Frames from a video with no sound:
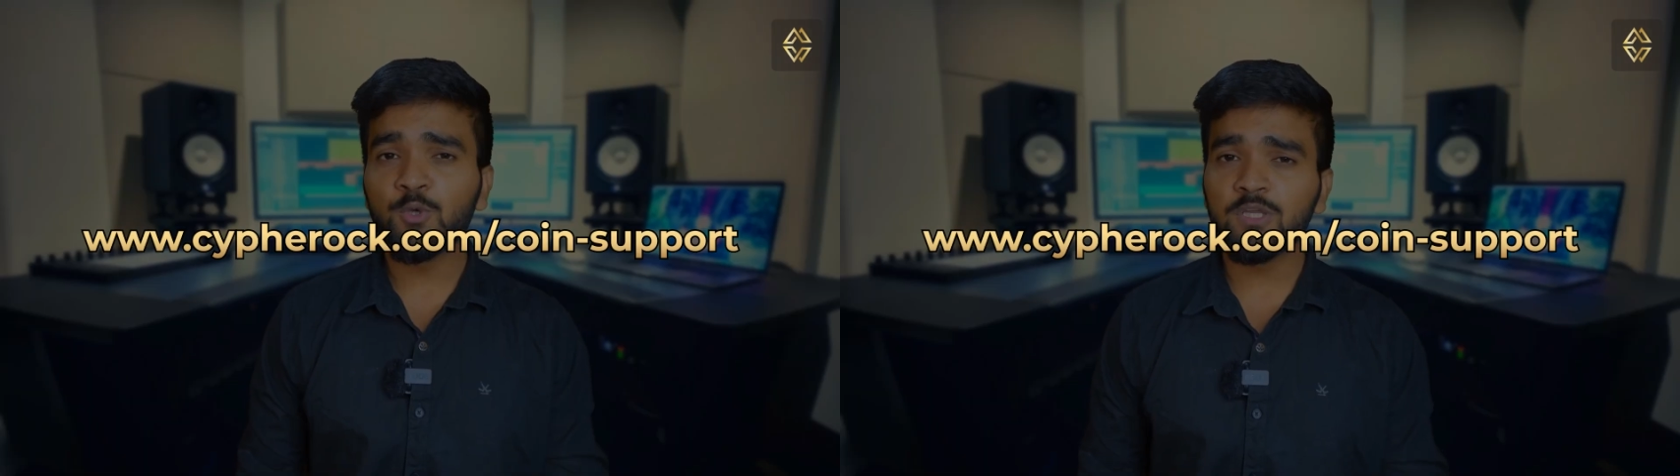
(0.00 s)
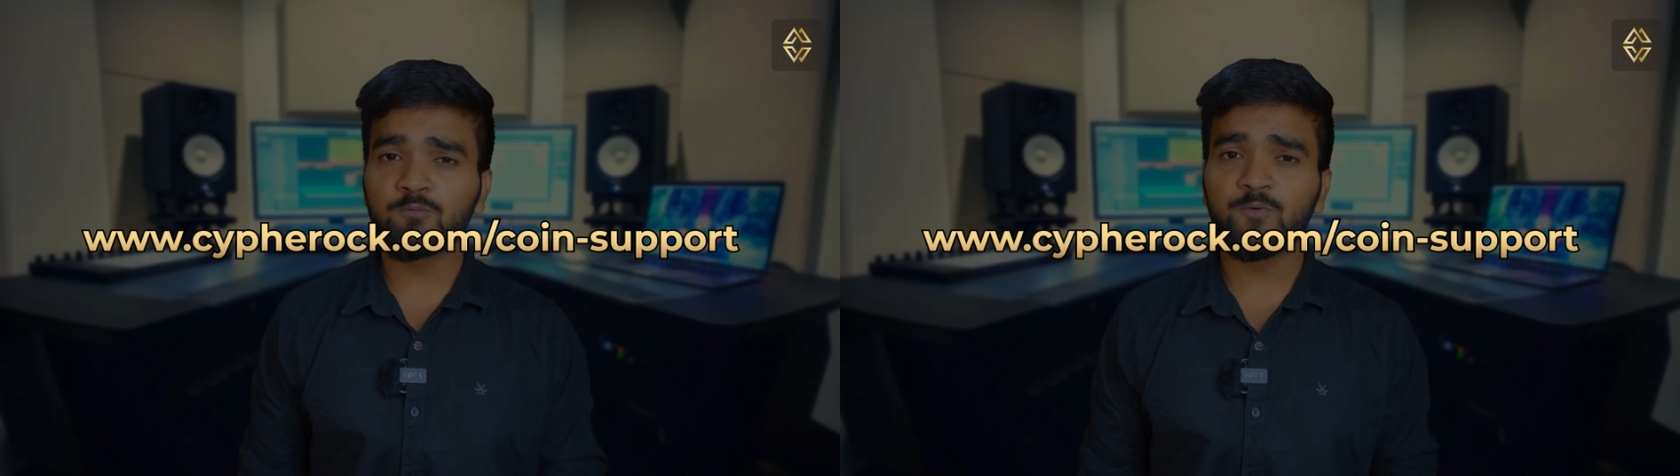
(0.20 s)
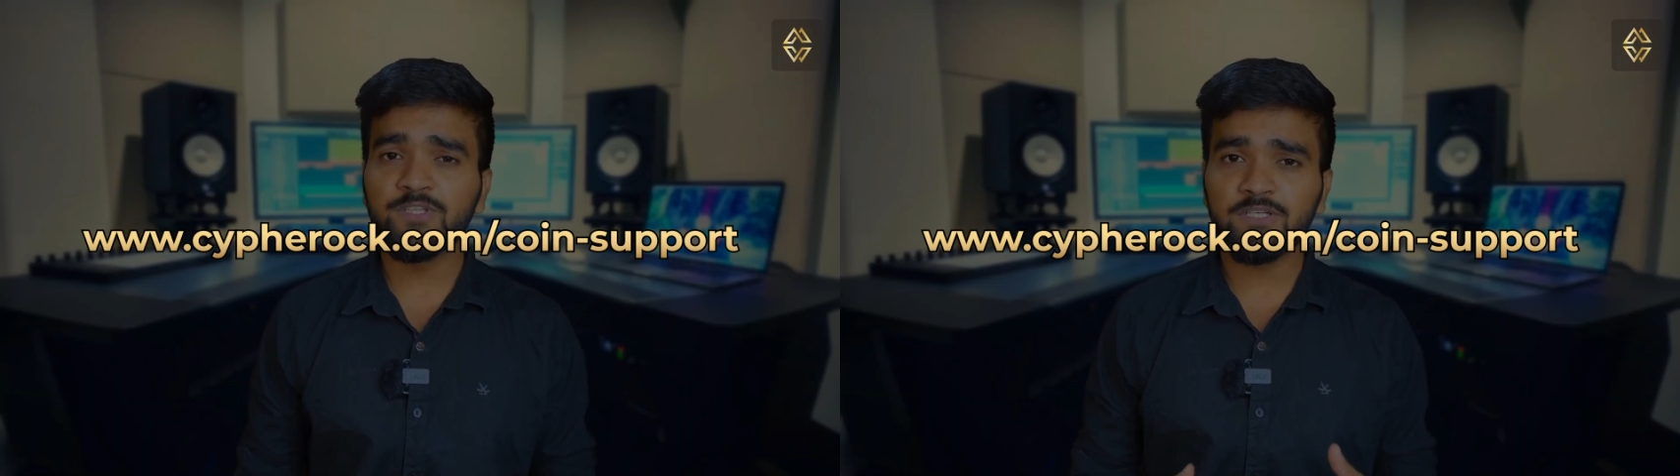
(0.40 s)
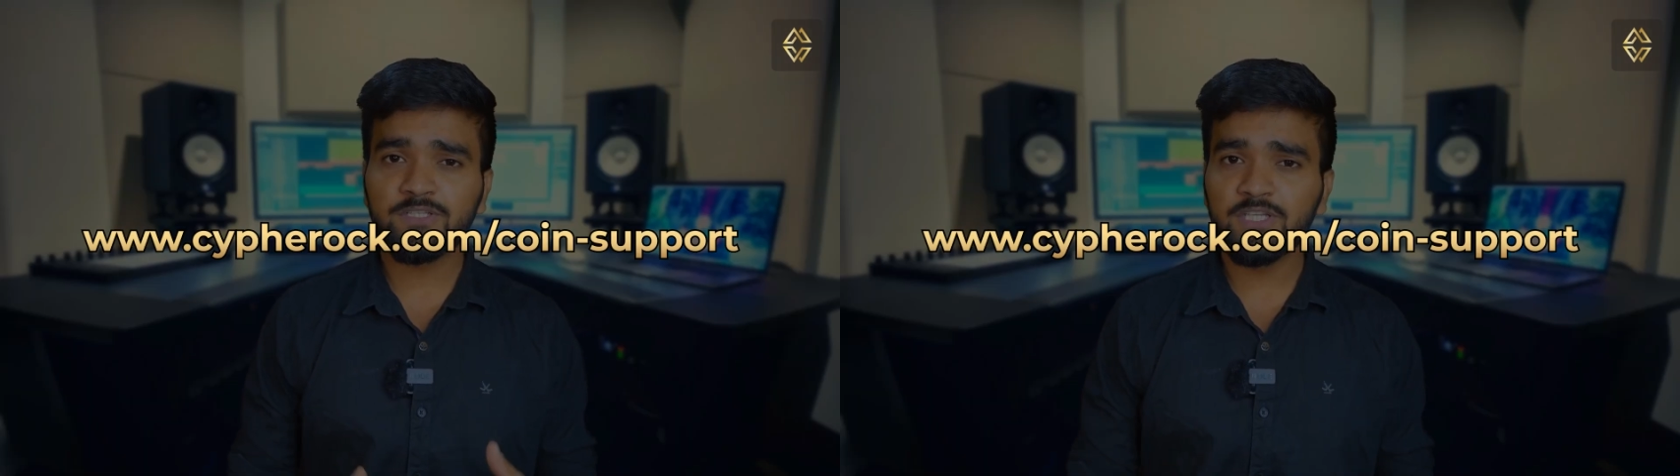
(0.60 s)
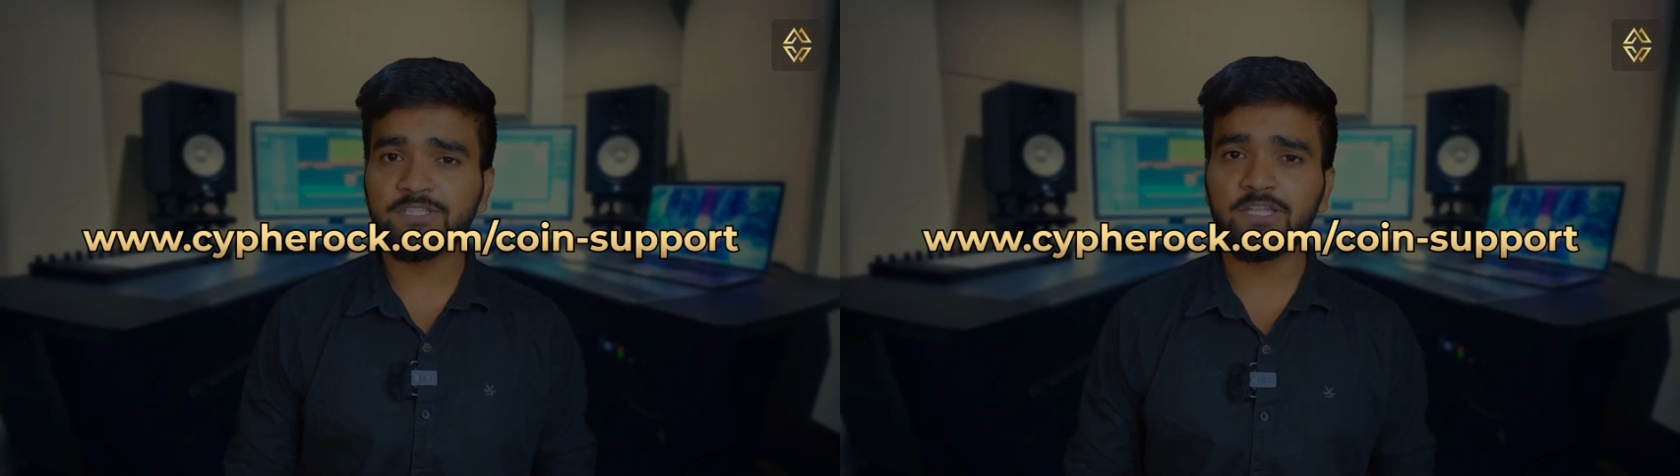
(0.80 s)
you can visit
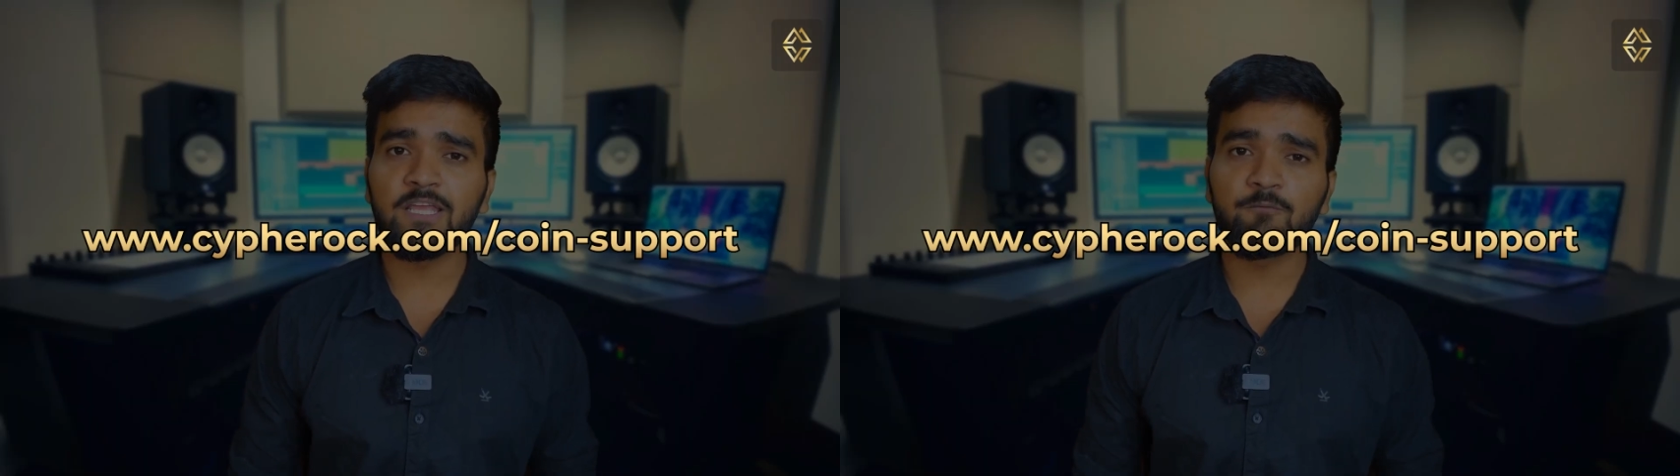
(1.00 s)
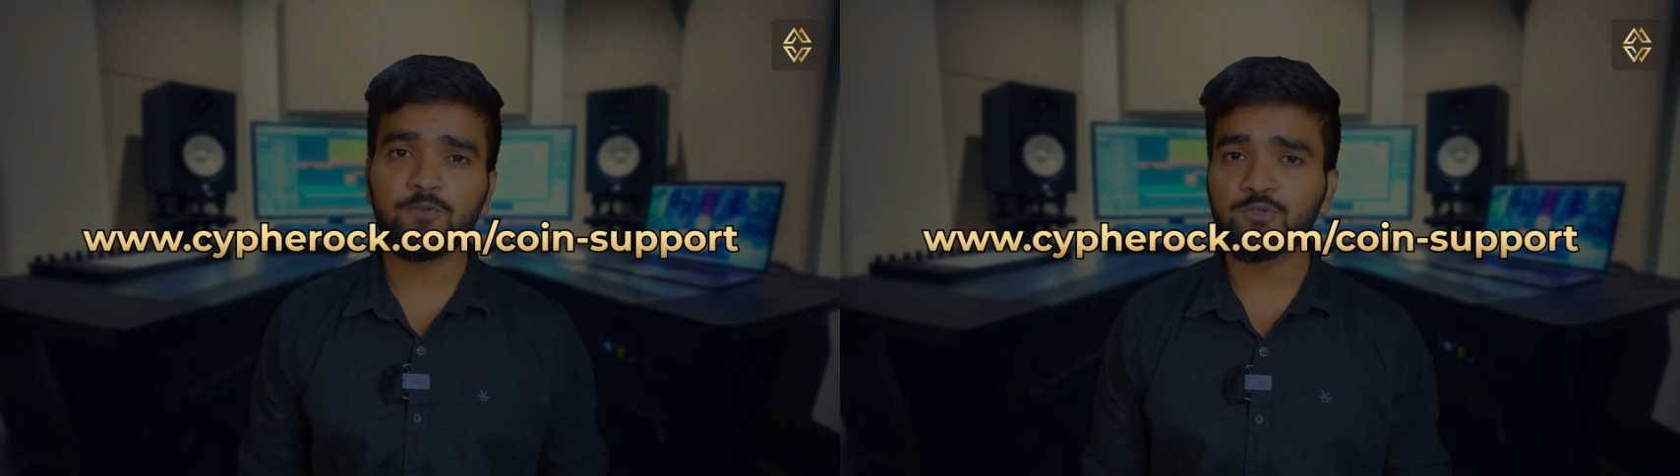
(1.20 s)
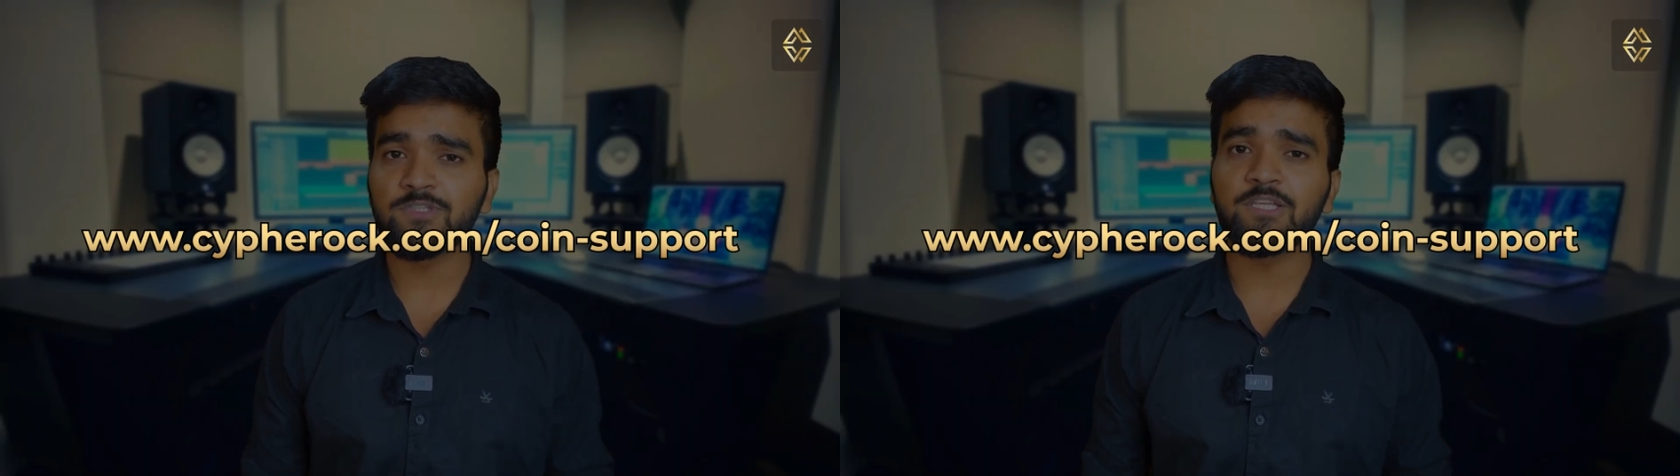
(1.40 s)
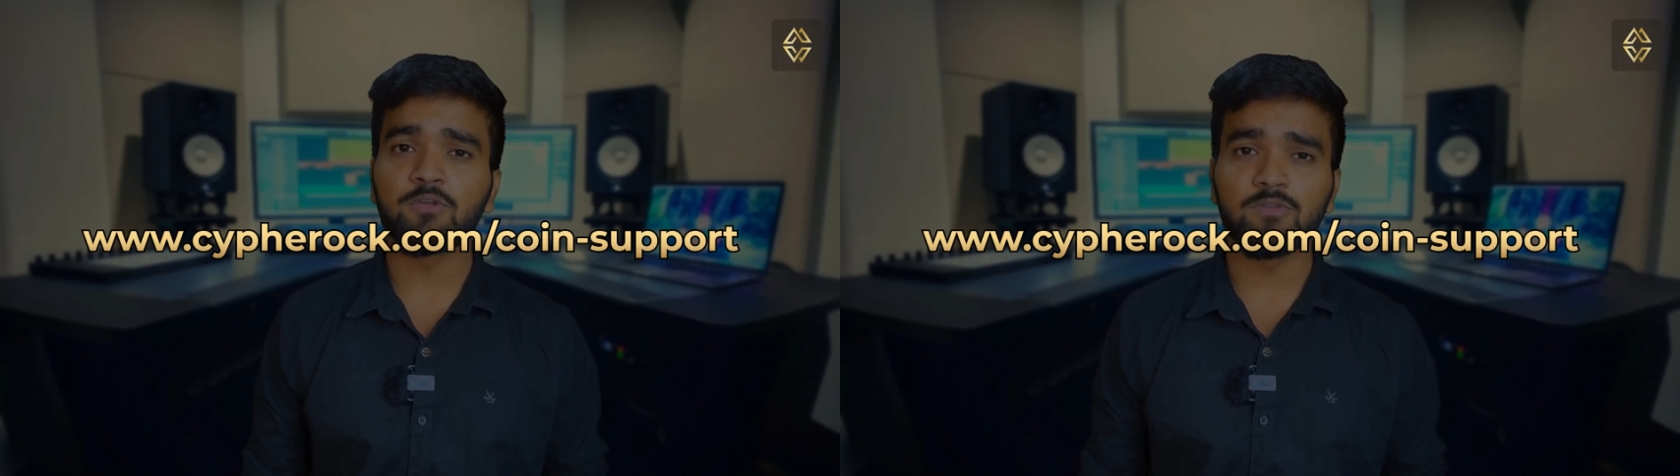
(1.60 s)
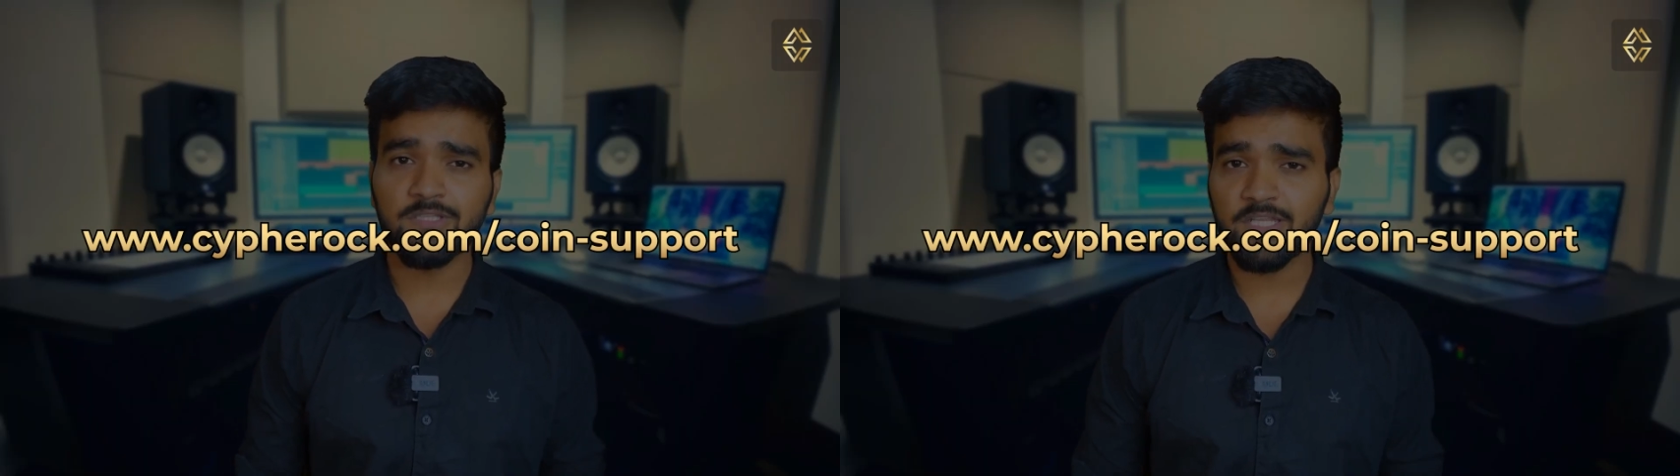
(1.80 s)
this link which you see on
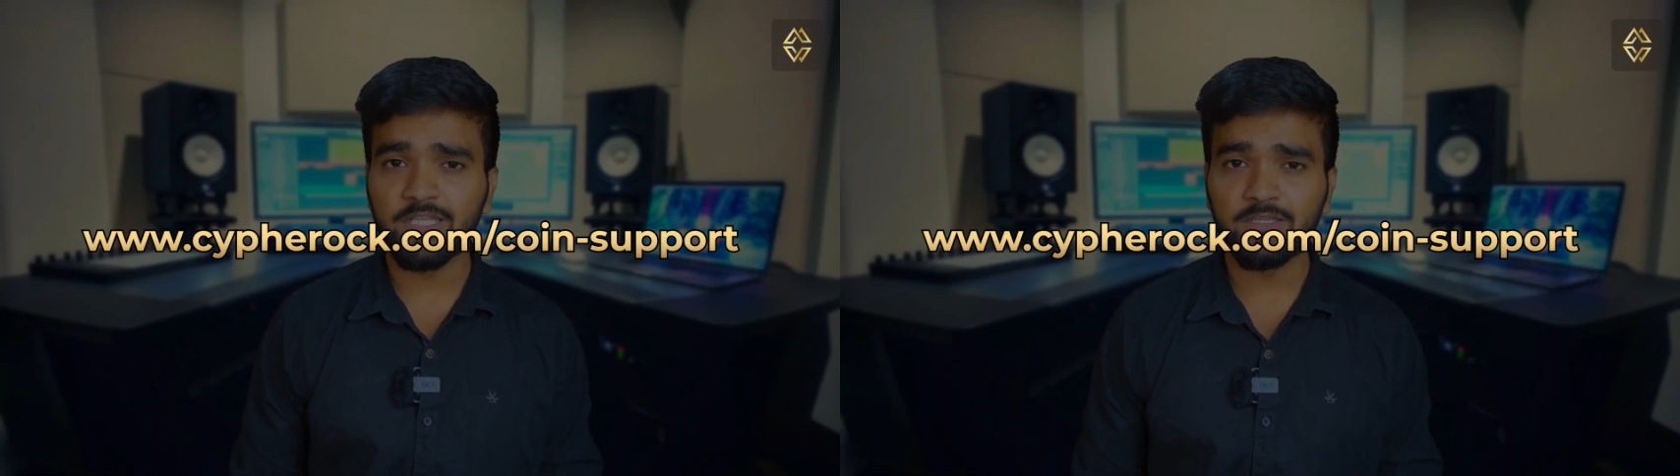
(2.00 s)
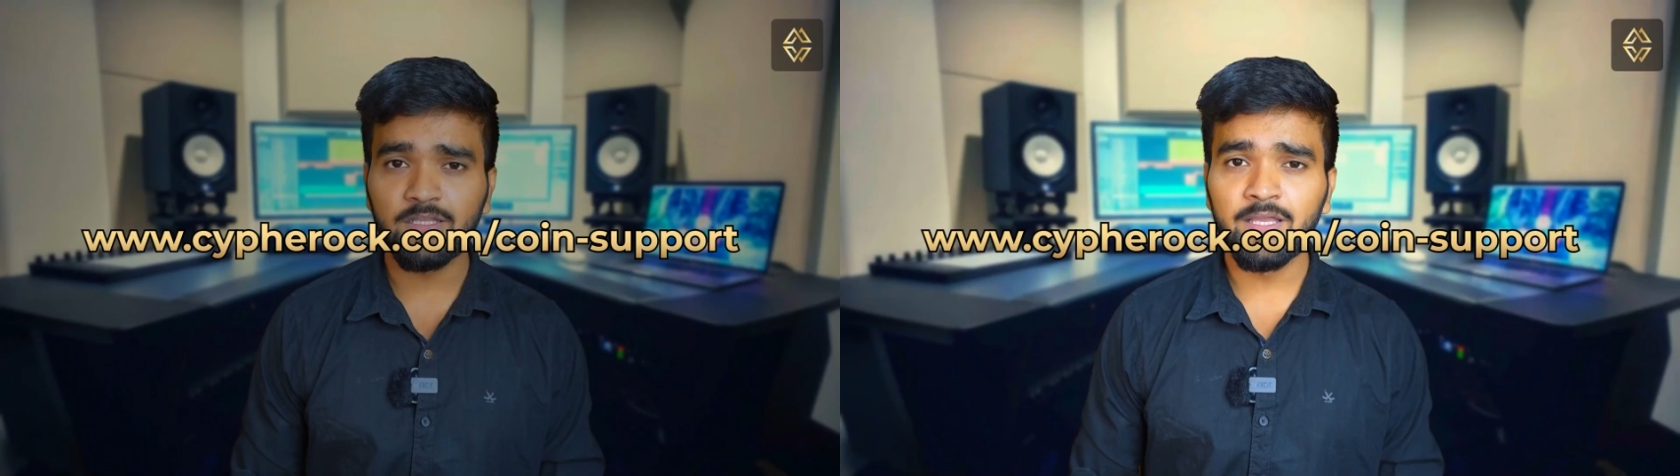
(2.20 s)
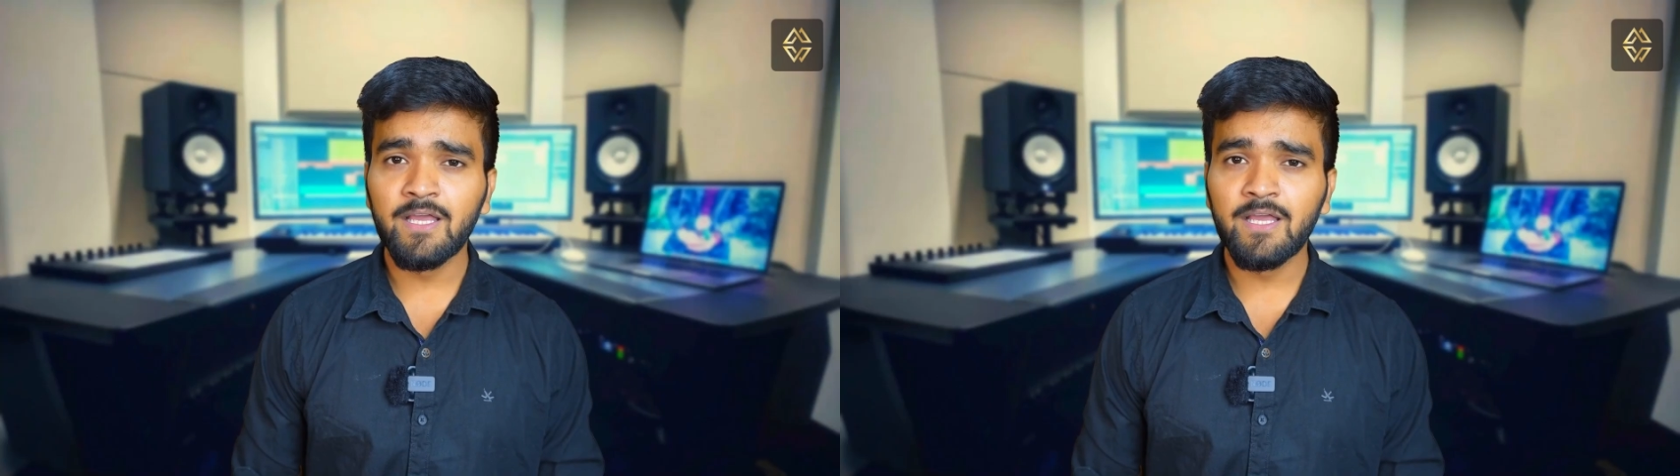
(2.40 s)
the screen.